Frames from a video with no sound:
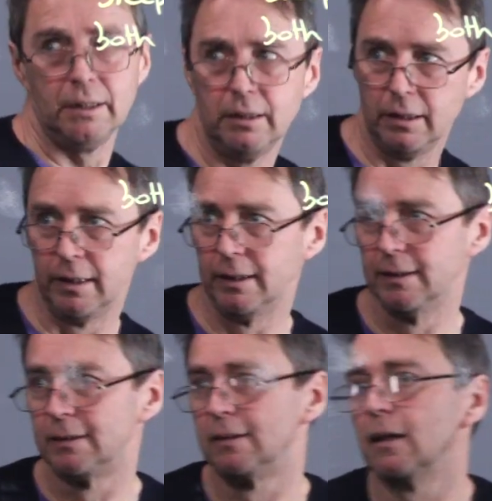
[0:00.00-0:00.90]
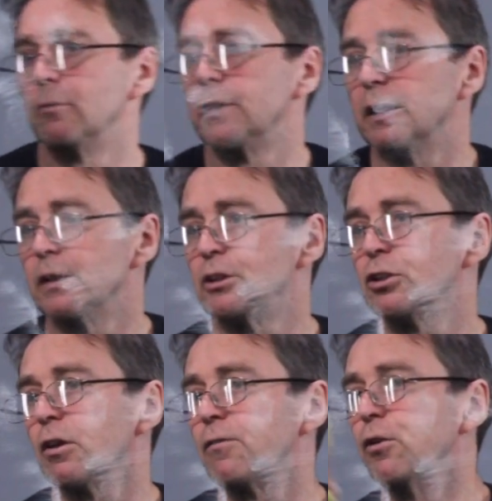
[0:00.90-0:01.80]
is that we get a
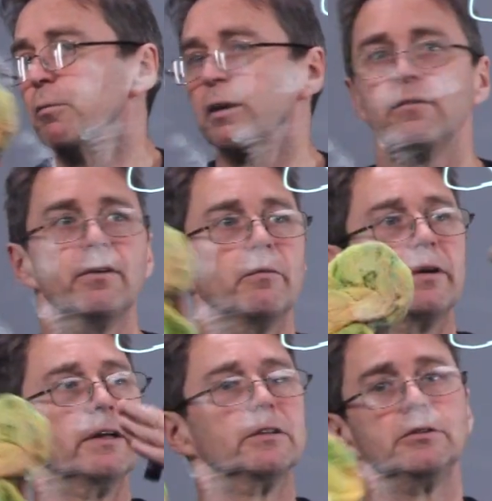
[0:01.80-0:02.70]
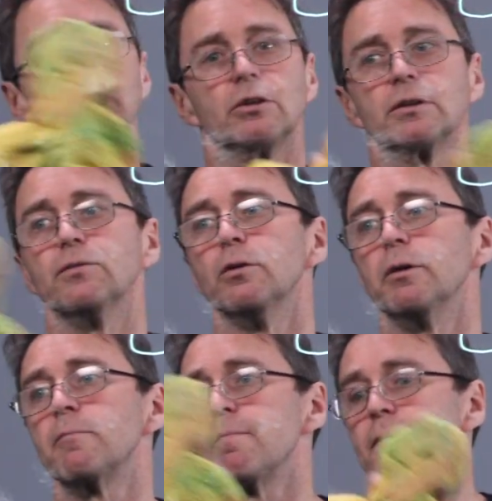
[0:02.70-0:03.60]
shock forming. In fact, we get two shocks forming.